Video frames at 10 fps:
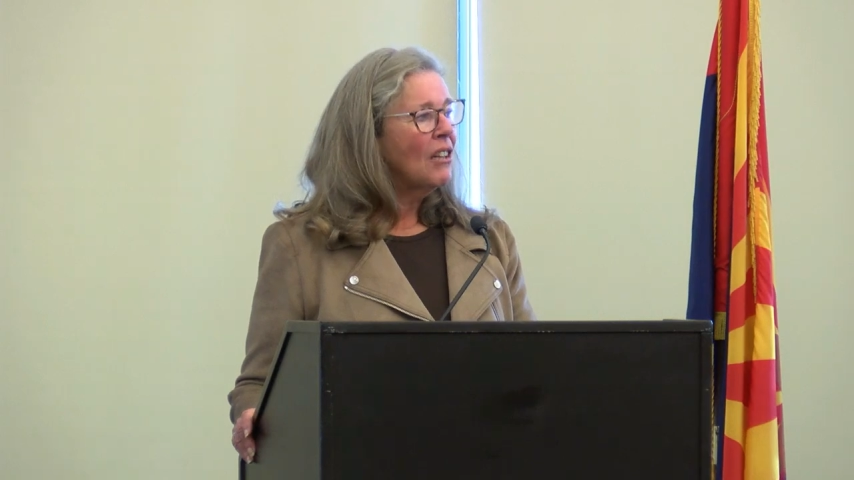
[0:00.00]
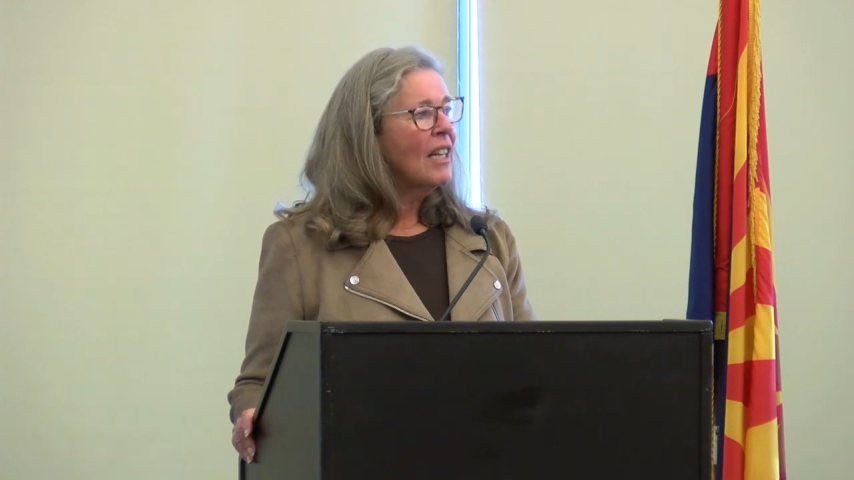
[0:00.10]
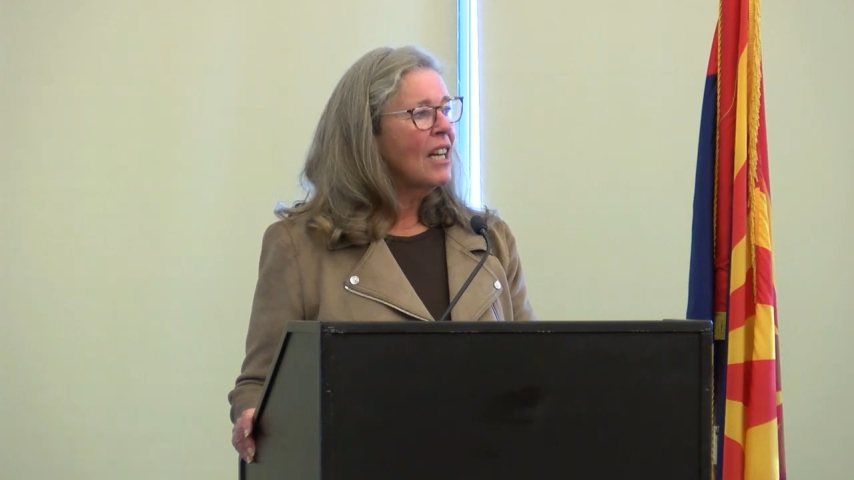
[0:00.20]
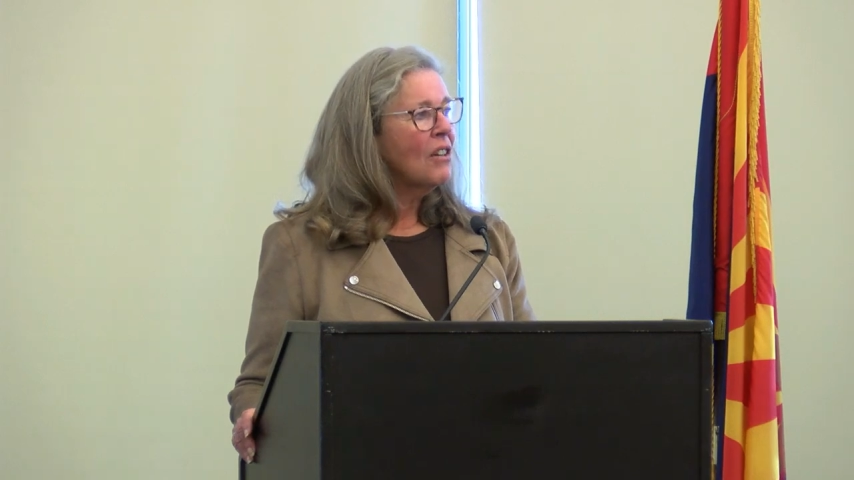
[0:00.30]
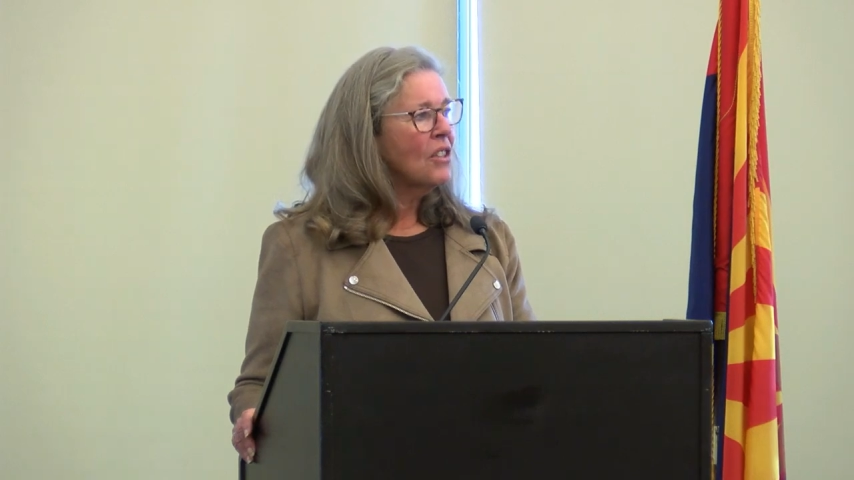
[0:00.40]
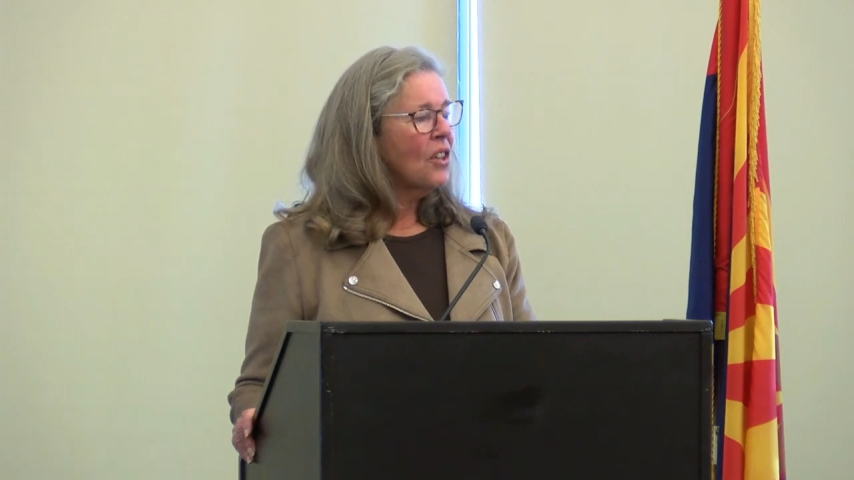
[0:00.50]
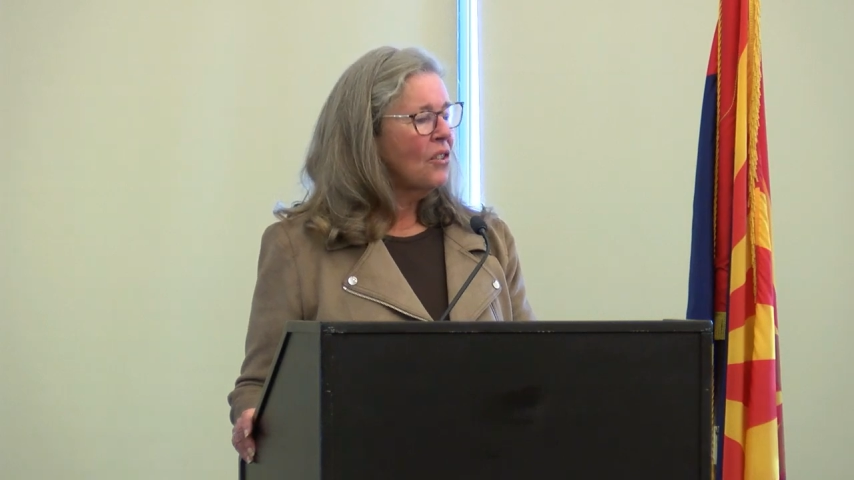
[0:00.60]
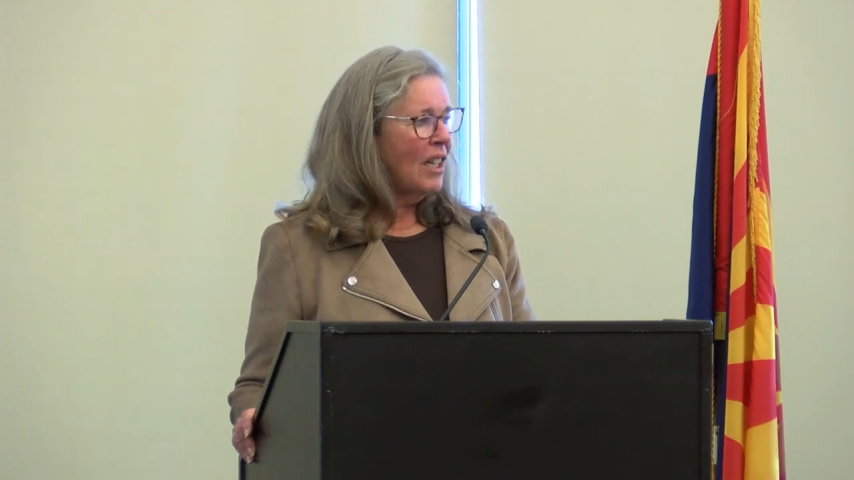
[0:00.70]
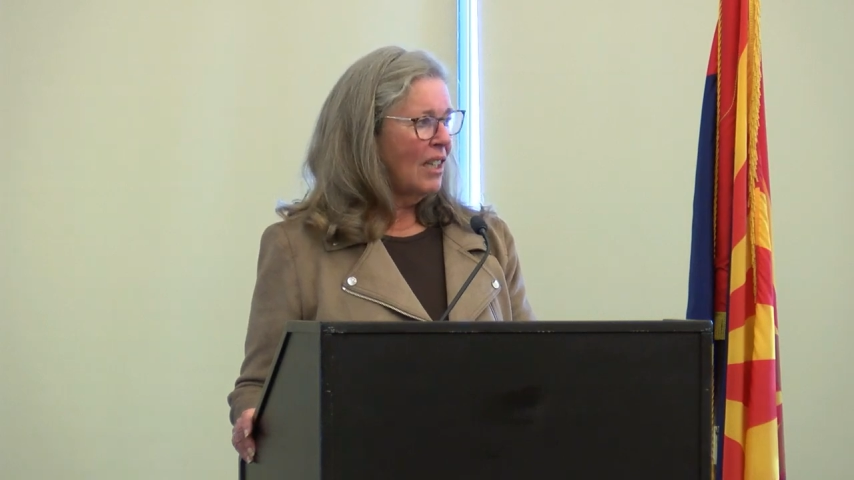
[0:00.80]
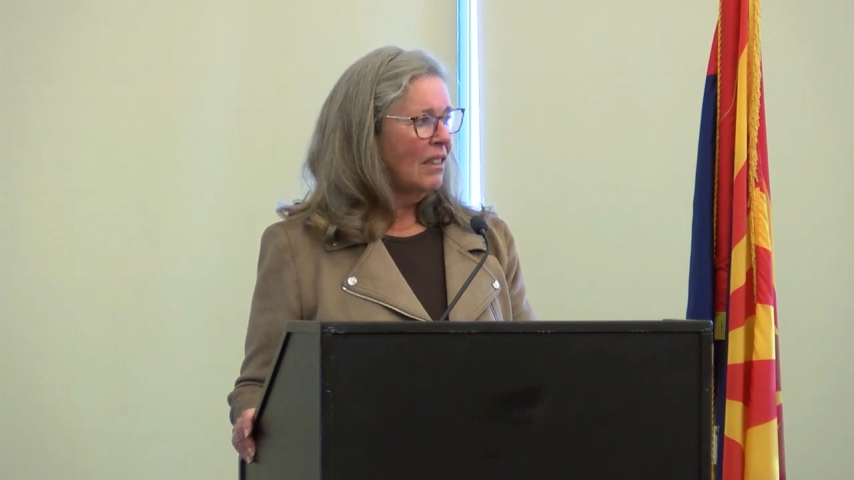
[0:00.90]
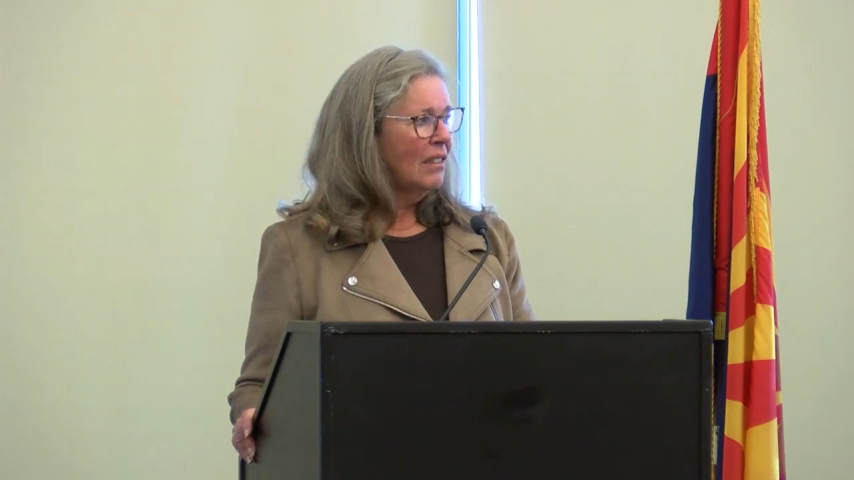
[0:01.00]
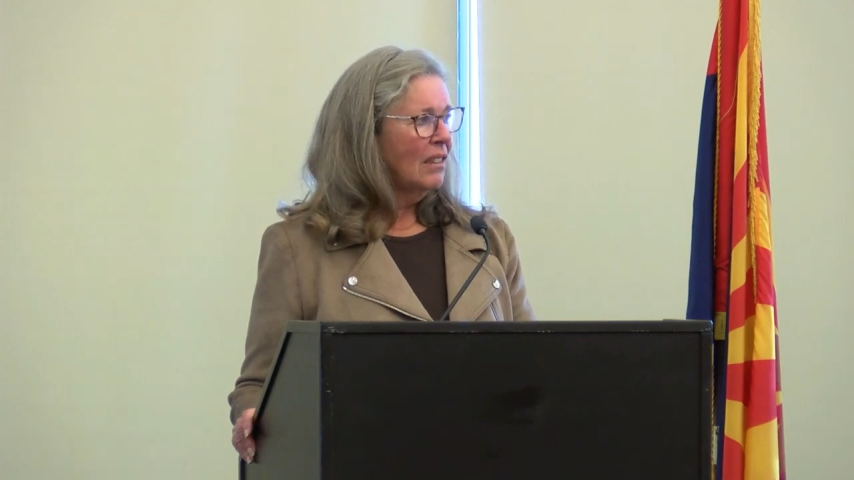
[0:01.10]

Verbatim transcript: in Arizona,